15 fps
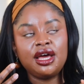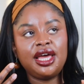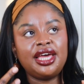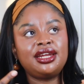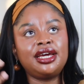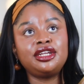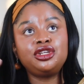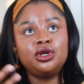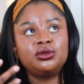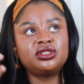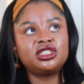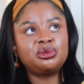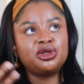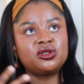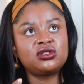and I know
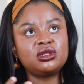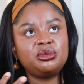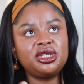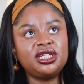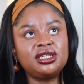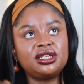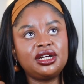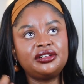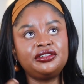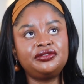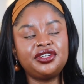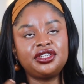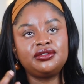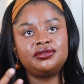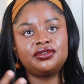it's supposed to be an
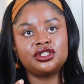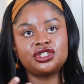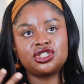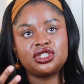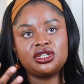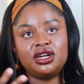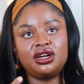elevated version